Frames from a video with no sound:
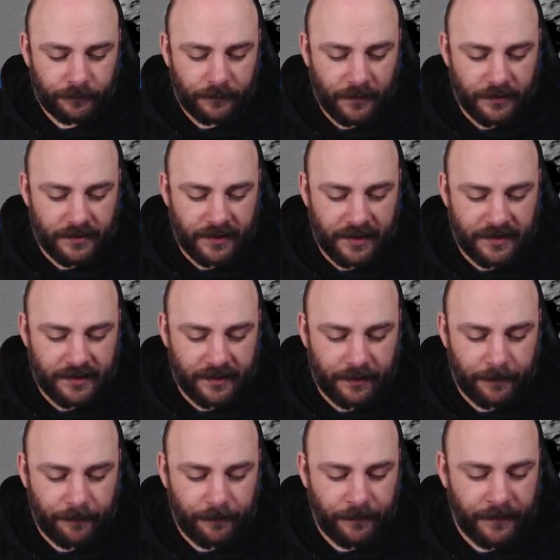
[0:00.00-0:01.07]
there's an S
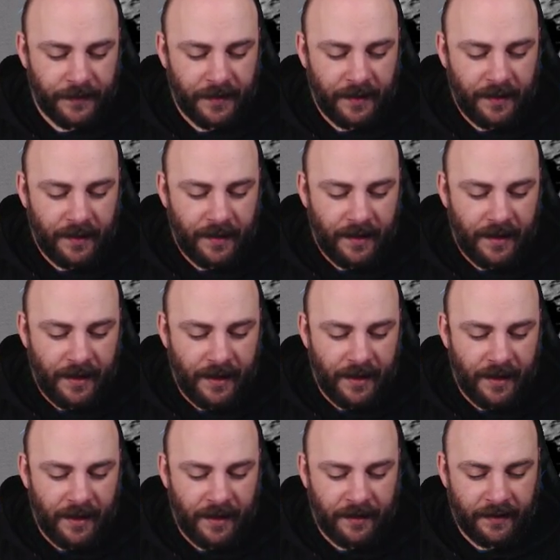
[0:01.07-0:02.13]
there,
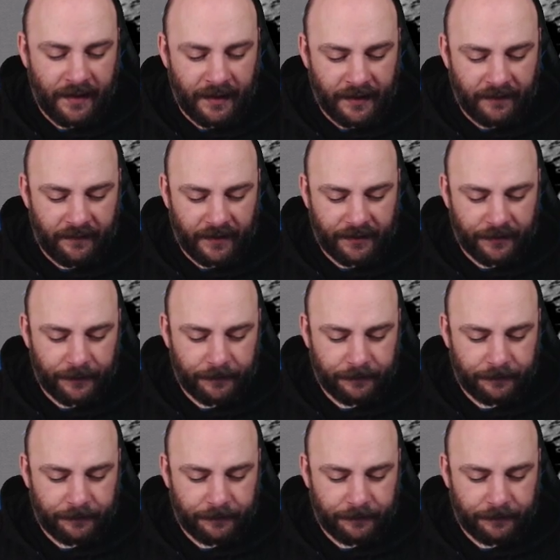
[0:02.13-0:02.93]
an eigenvector.